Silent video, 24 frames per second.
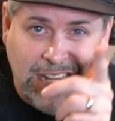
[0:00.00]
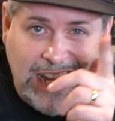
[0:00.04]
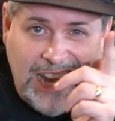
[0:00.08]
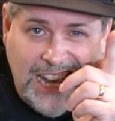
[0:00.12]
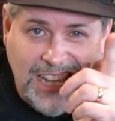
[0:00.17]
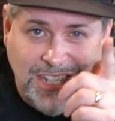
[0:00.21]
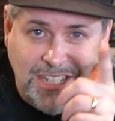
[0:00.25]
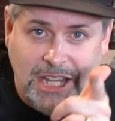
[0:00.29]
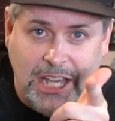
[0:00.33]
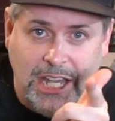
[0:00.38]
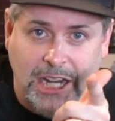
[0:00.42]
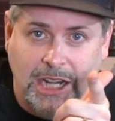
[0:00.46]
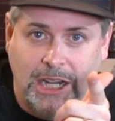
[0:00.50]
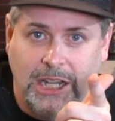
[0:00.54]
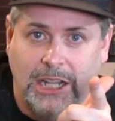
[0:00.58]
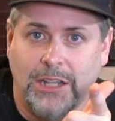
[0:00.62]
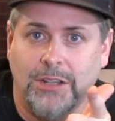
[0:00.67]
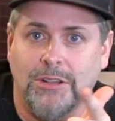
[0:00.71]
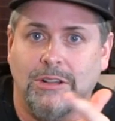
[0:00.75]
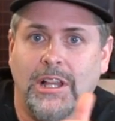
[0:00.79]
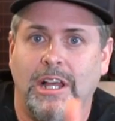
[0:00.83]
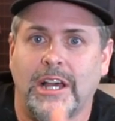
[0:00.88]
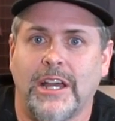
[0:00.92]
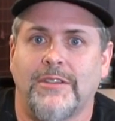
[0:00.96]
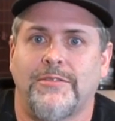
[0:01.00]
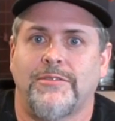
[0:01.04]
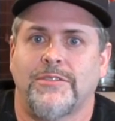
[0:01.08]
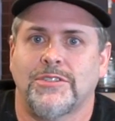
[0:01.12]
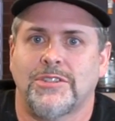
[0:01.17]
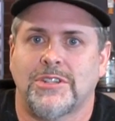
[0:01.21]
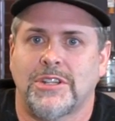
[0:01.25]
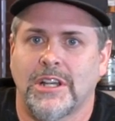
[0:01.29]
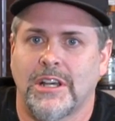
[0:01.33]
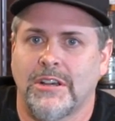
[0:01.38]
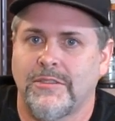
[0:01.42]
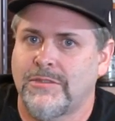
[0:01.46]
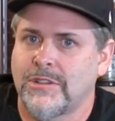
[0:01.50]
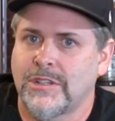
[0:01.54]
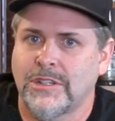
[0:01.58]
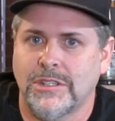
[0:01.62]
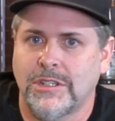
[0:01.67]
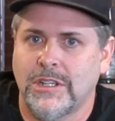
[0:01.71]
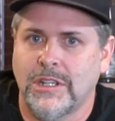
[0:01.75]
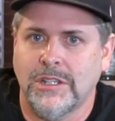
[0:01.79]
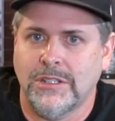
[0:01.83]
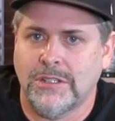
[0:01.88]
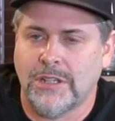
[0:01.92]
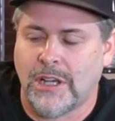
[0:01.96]
guy's got an eagle eye for stuff.
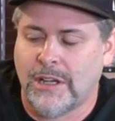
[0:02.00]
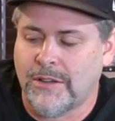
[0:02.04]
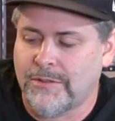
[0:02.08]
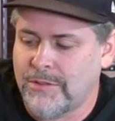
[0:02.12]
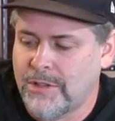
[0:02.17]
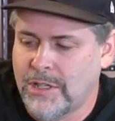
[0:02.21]
He's off.